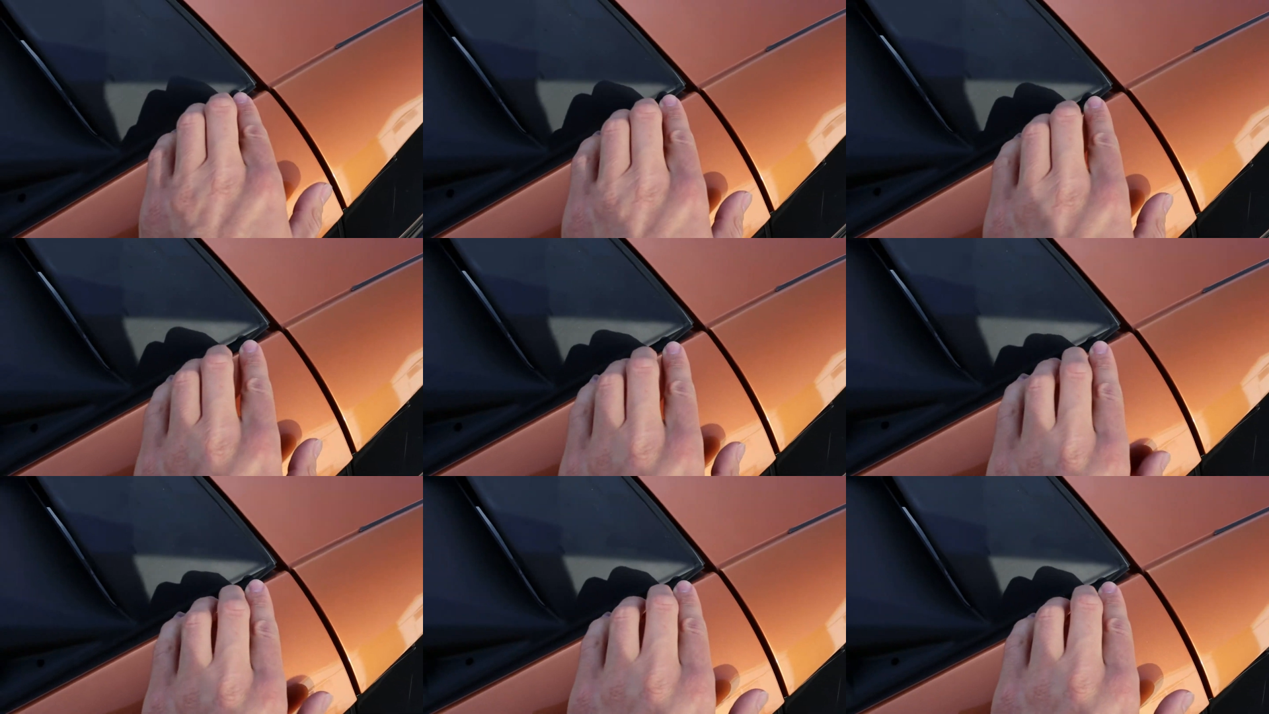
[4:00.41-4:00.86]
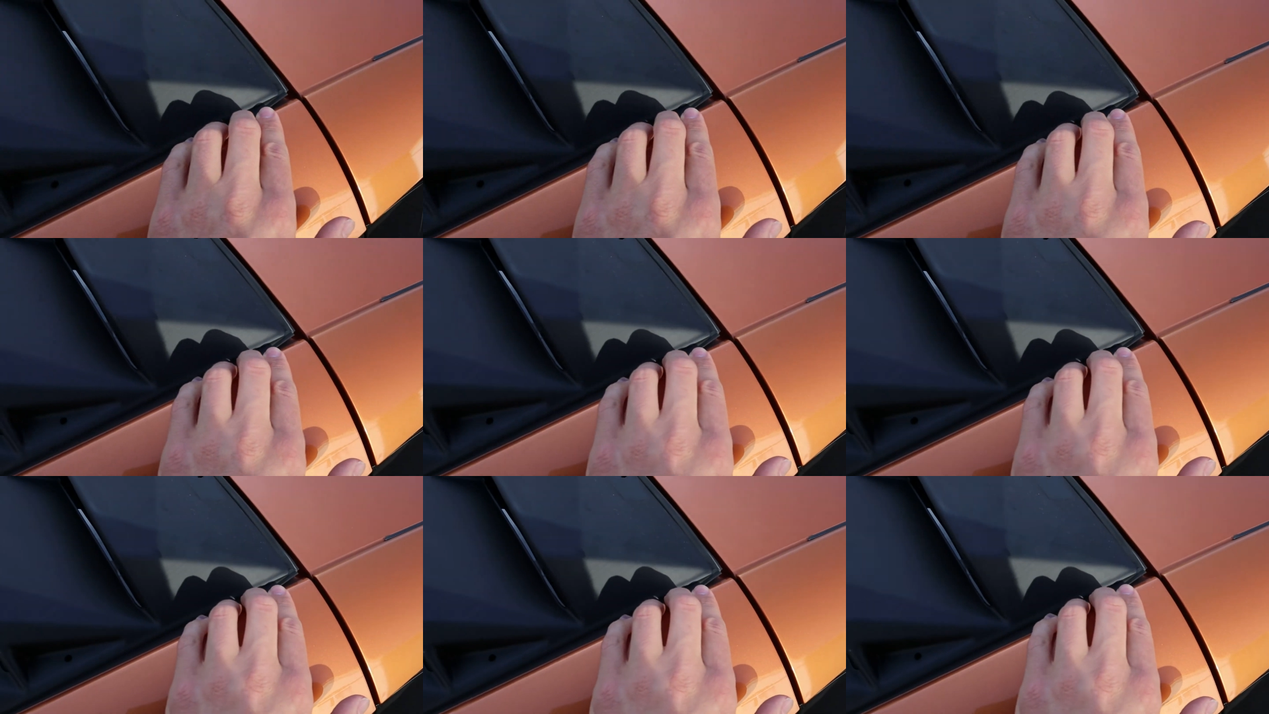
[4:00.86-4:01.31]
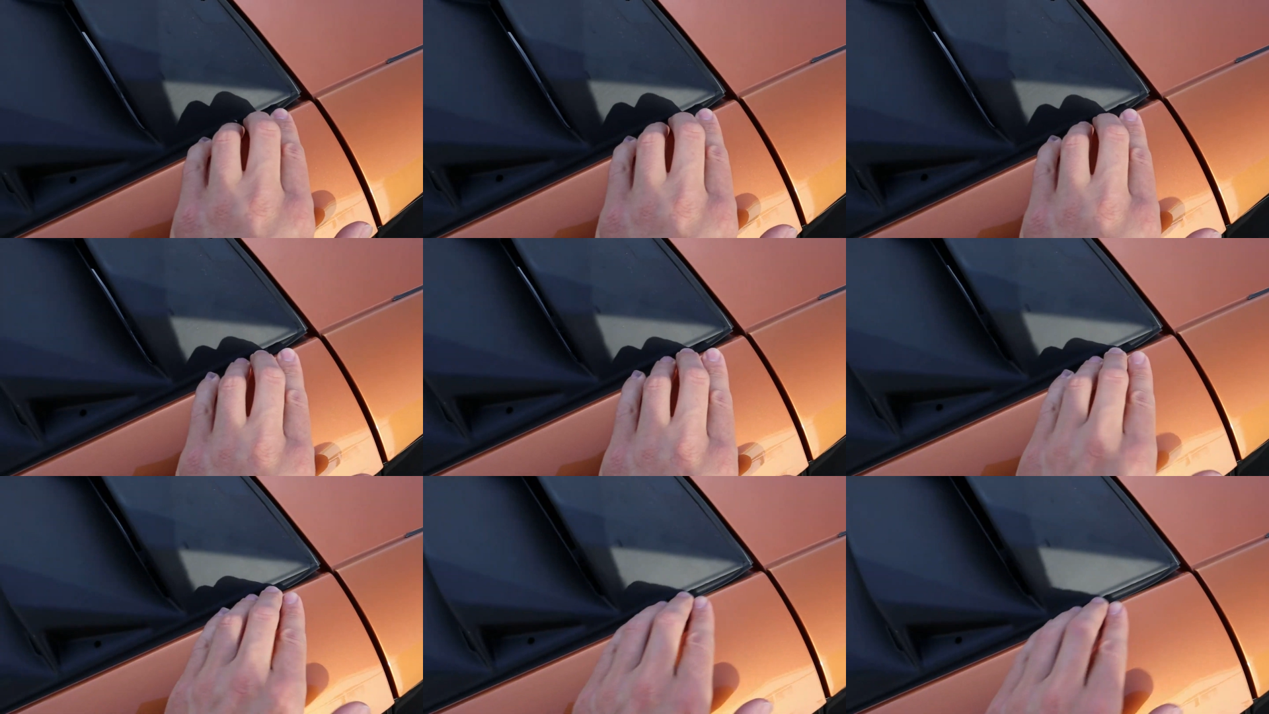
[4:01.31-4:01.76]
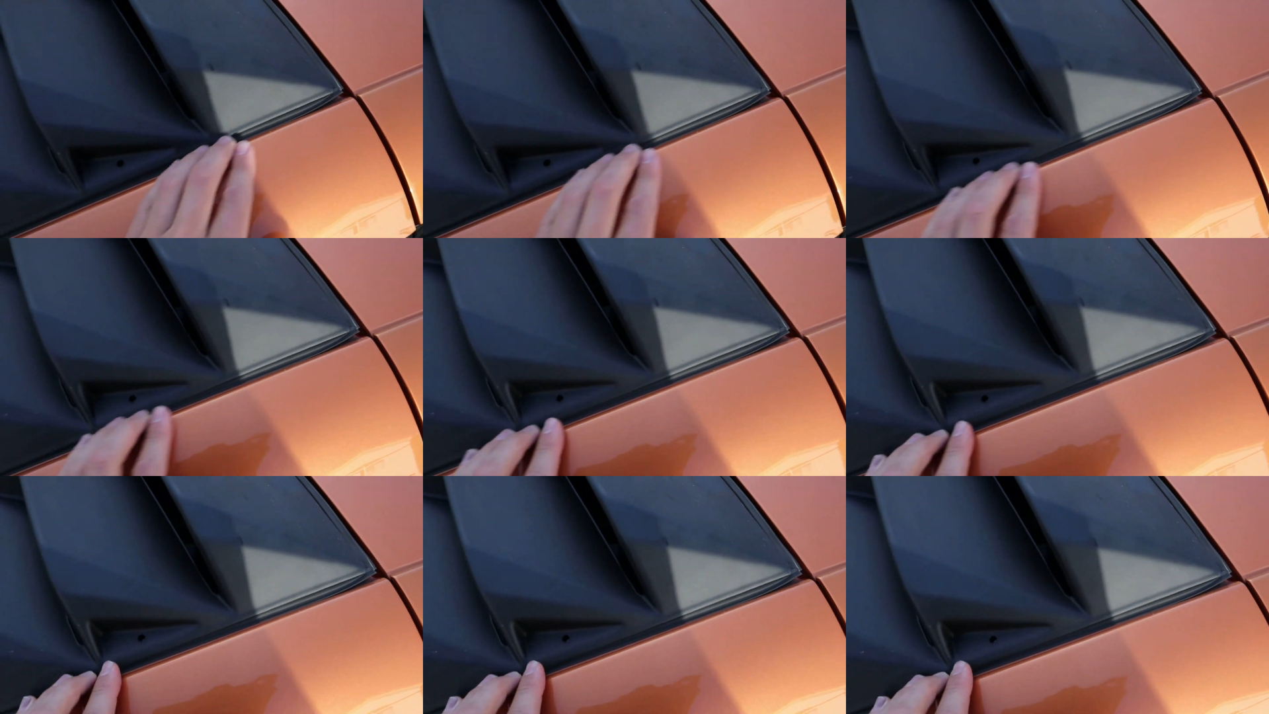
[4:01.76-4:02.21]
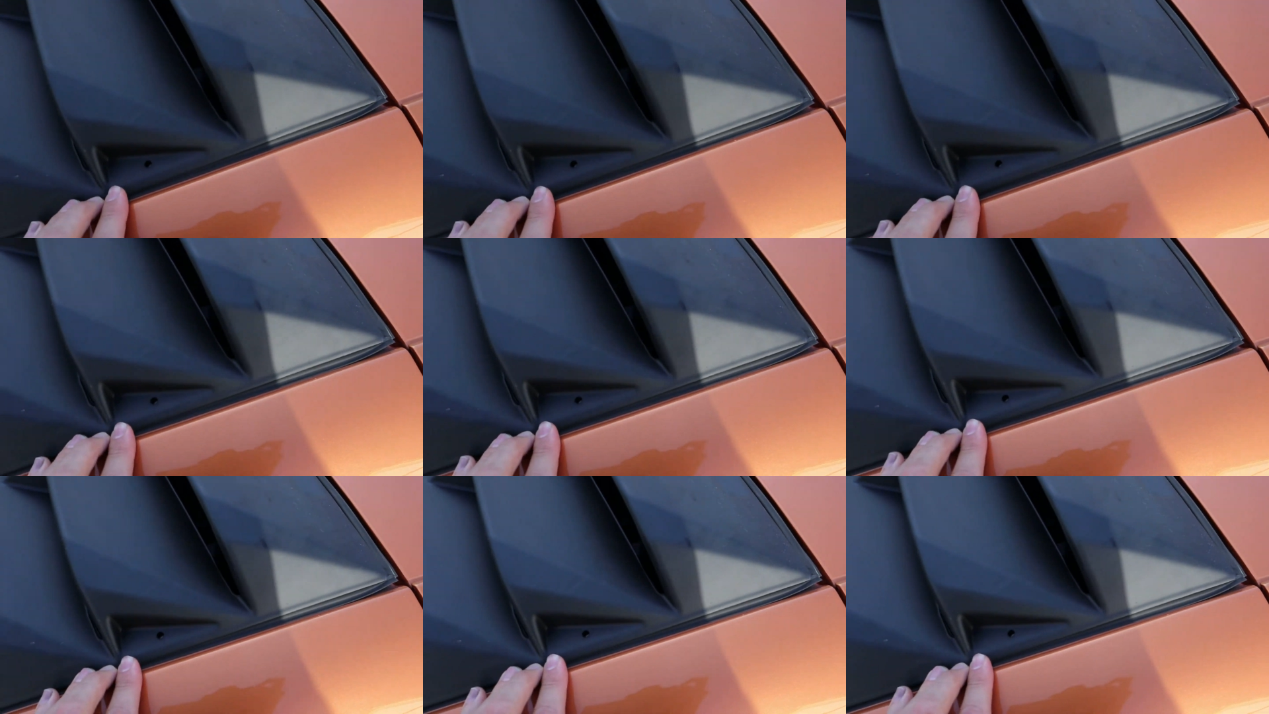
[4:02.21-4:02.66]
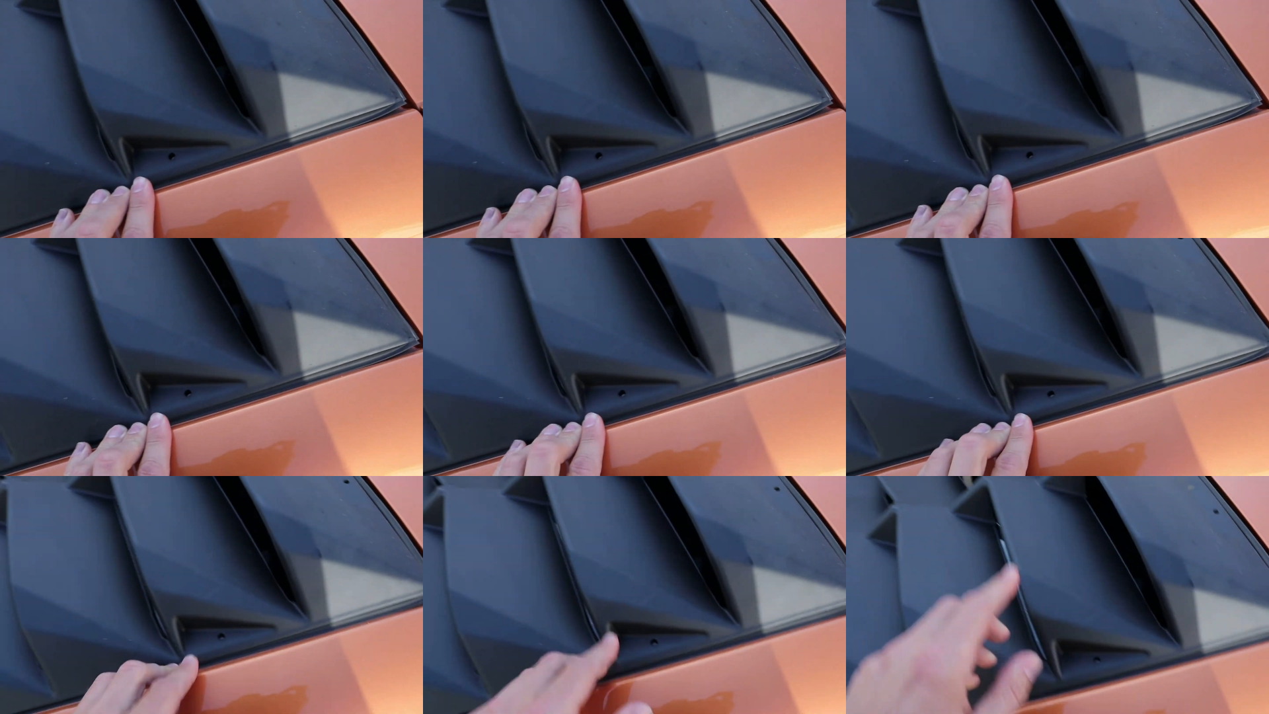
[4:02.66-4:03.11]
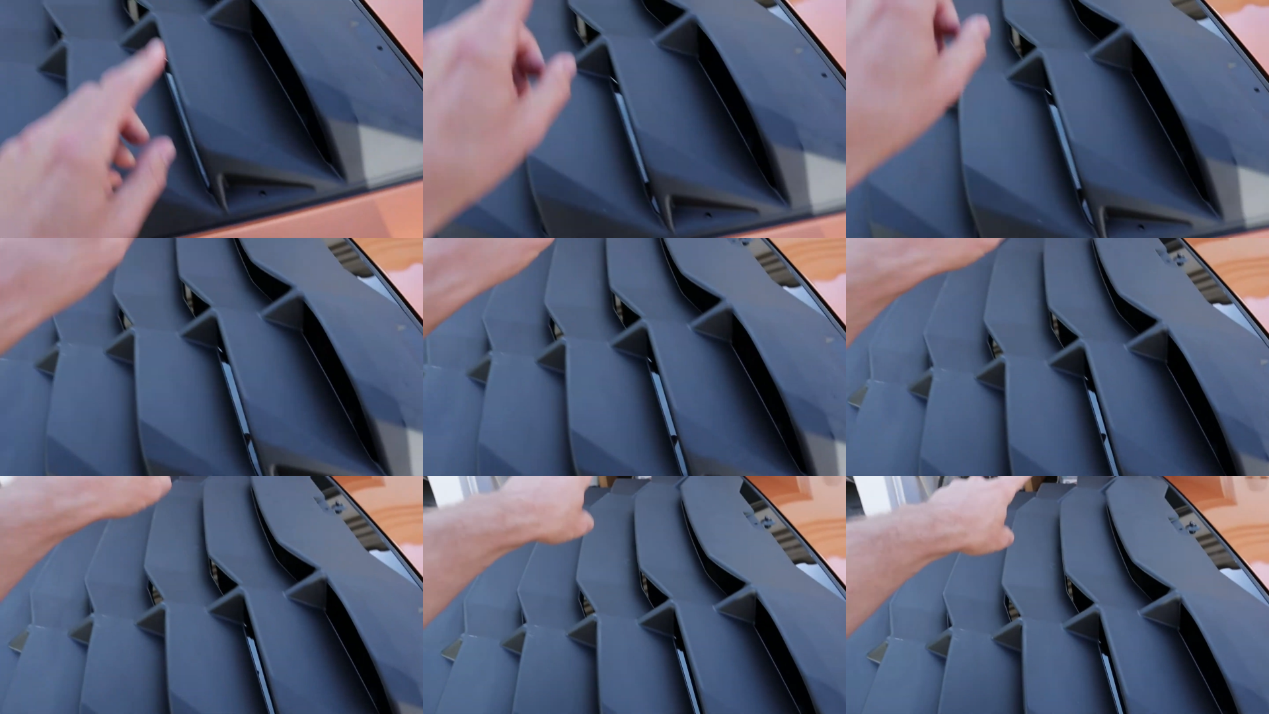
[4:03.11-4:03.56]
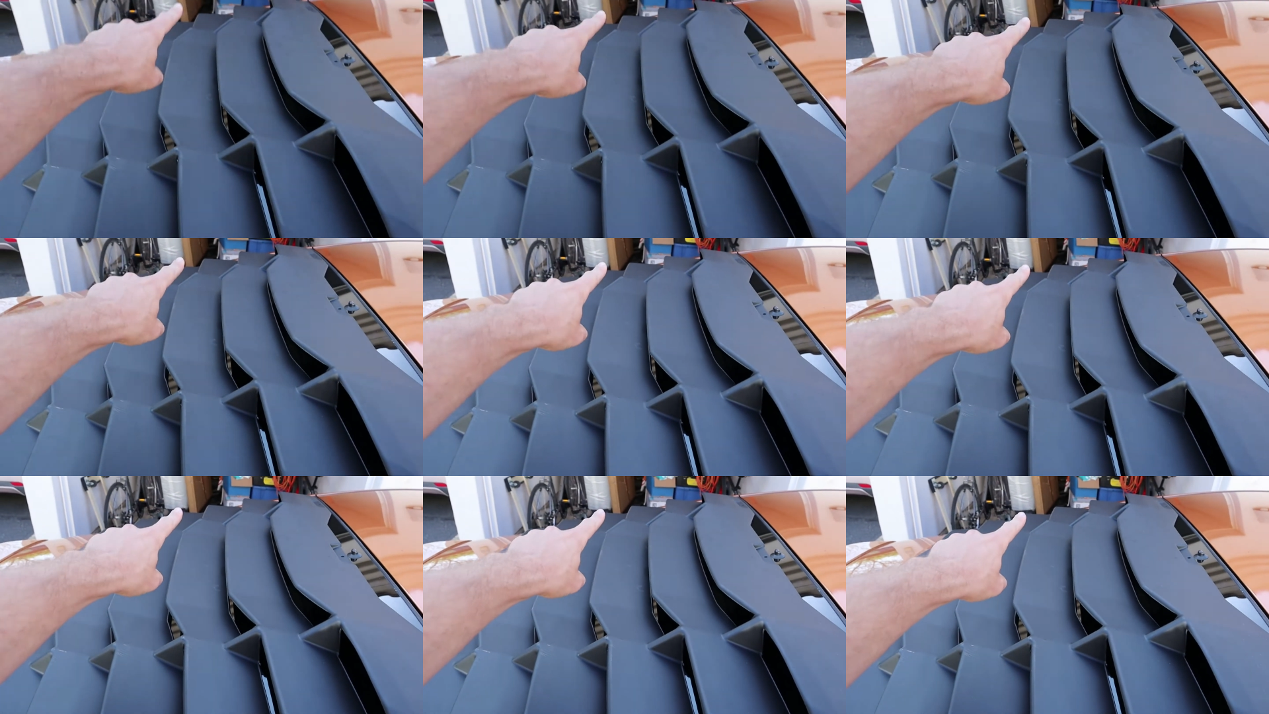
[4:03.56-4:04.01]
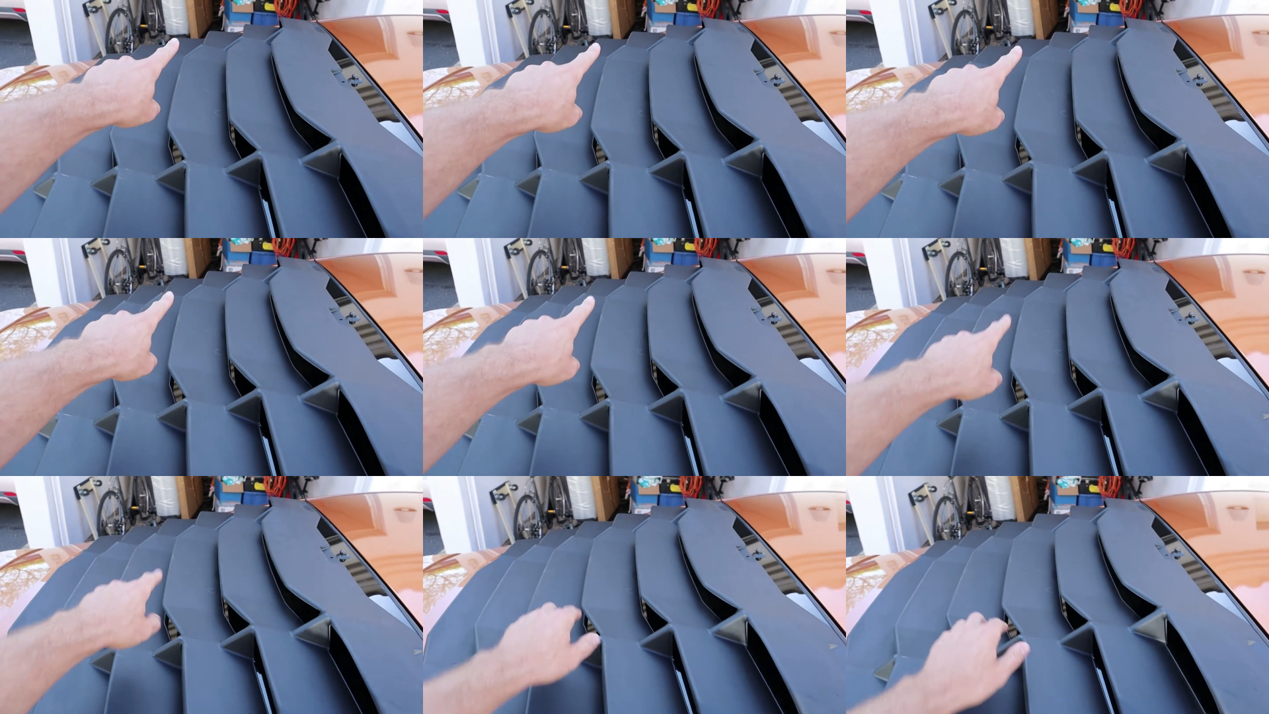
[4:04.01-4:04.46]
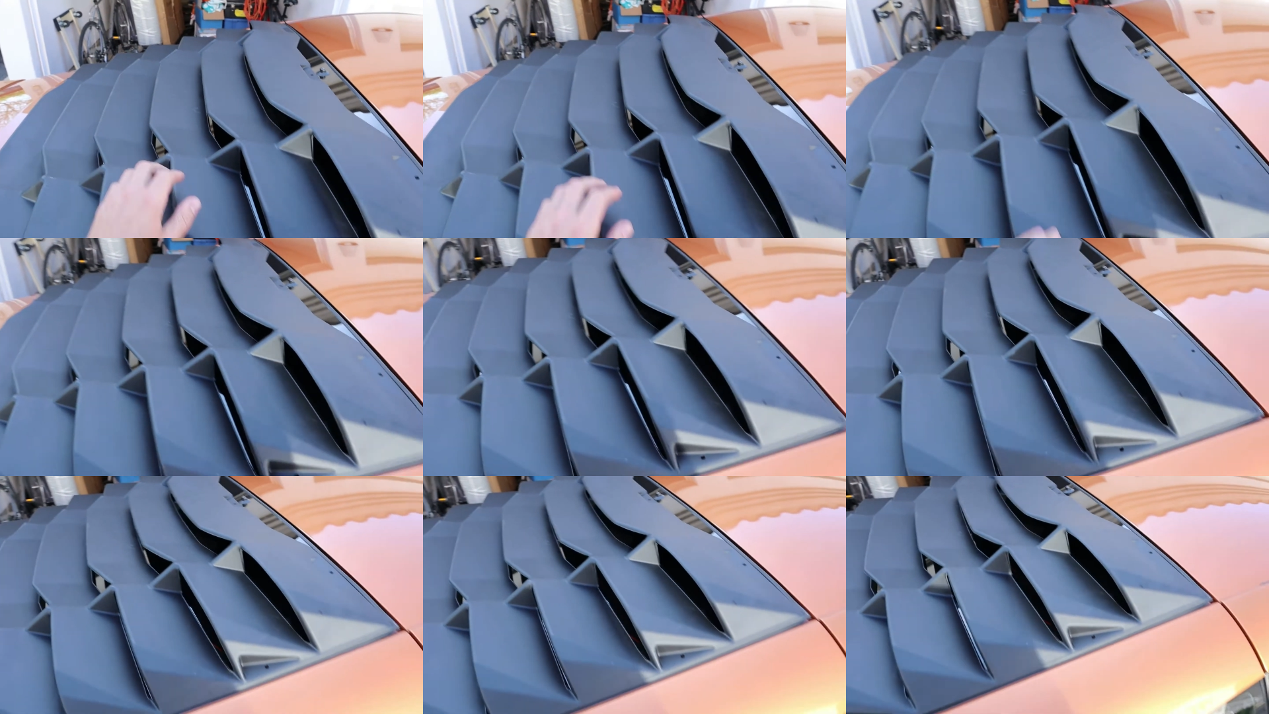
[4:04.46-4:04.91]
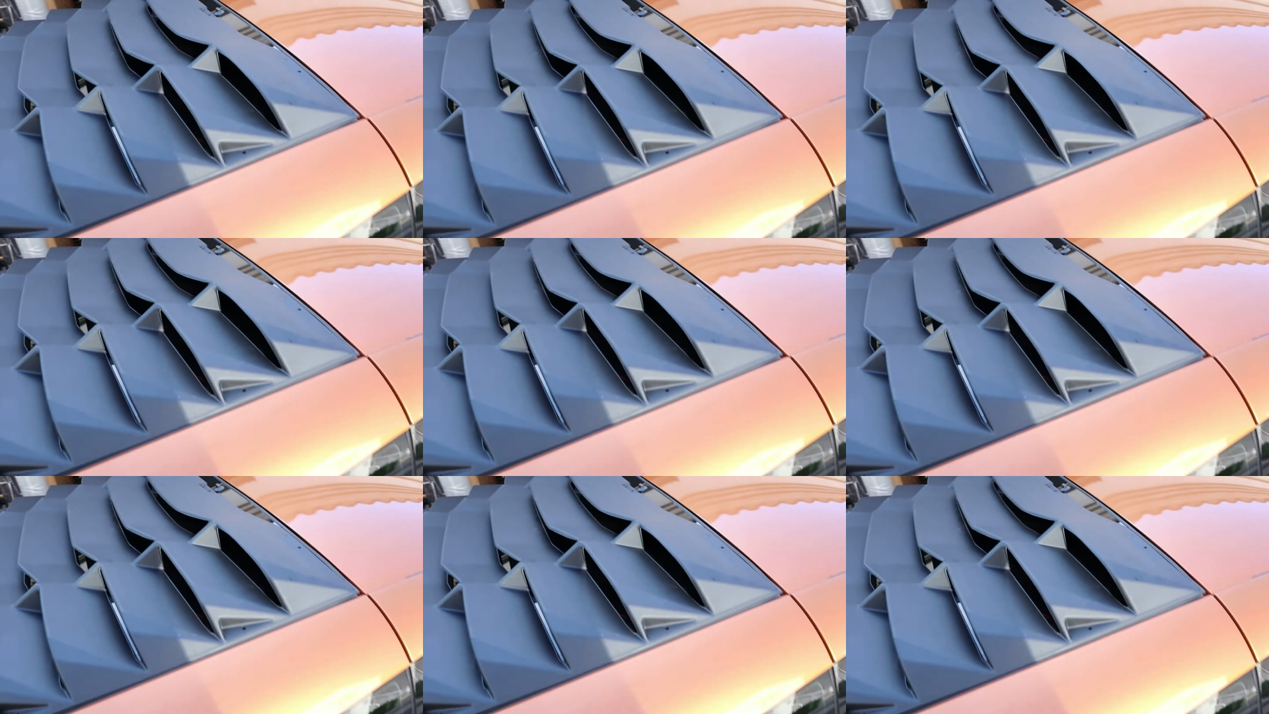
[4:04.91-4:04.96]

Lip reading: No face is visible, so there are no lips to read.